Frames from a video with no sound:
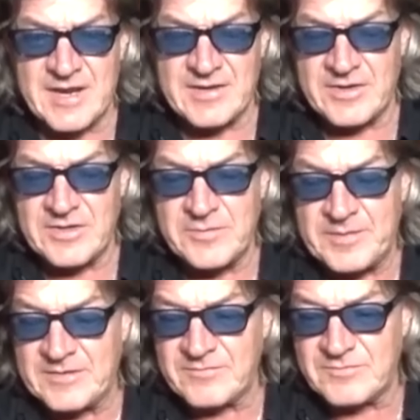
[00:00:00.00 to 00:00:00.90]
I know you've
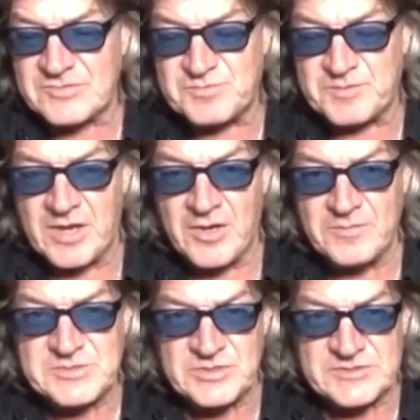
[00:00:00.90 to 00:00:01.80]
been
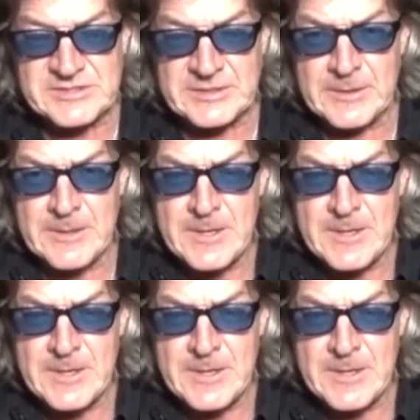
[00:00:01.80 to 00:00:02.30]
globetrotting